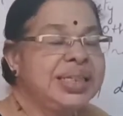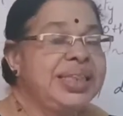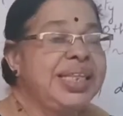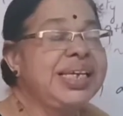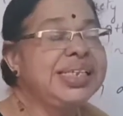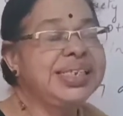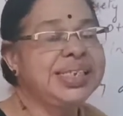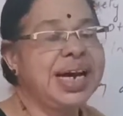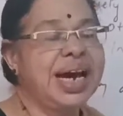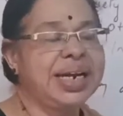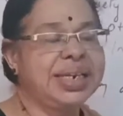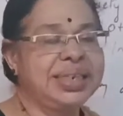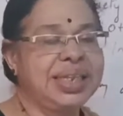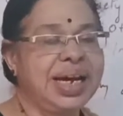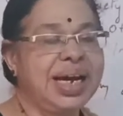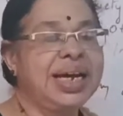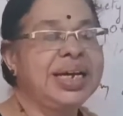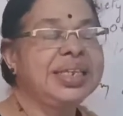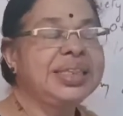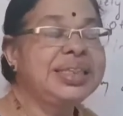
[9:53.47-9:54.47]
These are
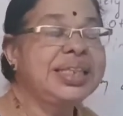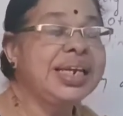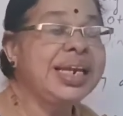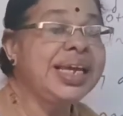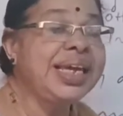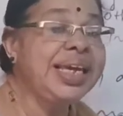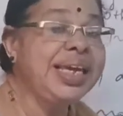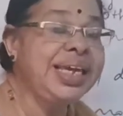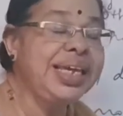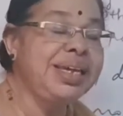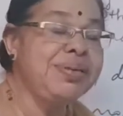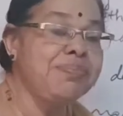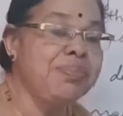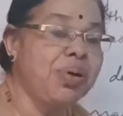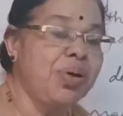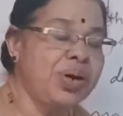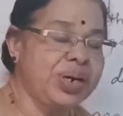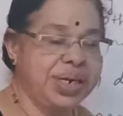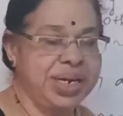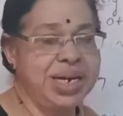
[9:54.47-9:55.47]
the three
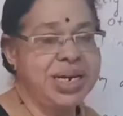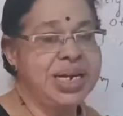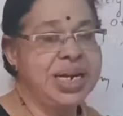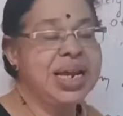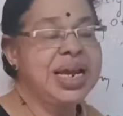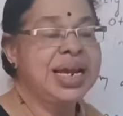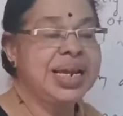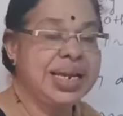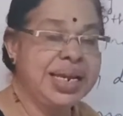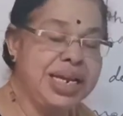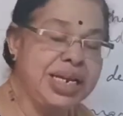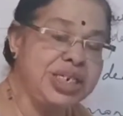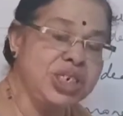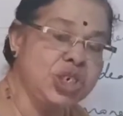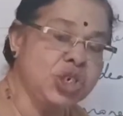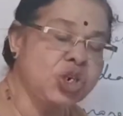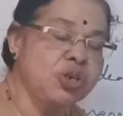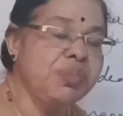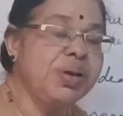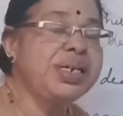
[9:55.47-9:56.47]
important
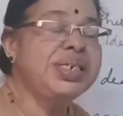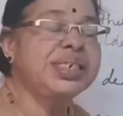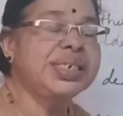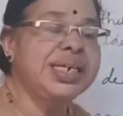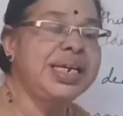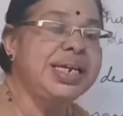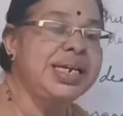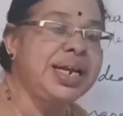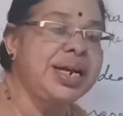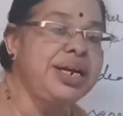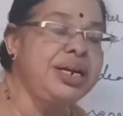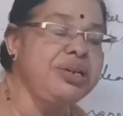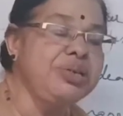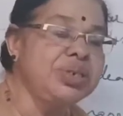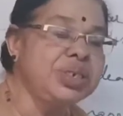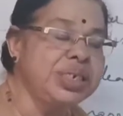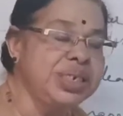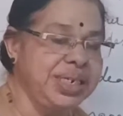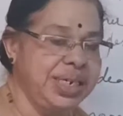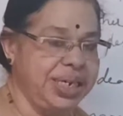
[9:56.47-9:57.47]
instruments
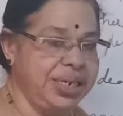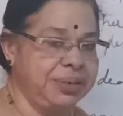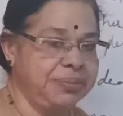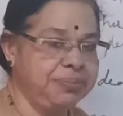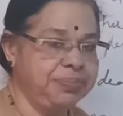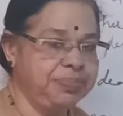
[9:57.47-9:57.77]
introduced here.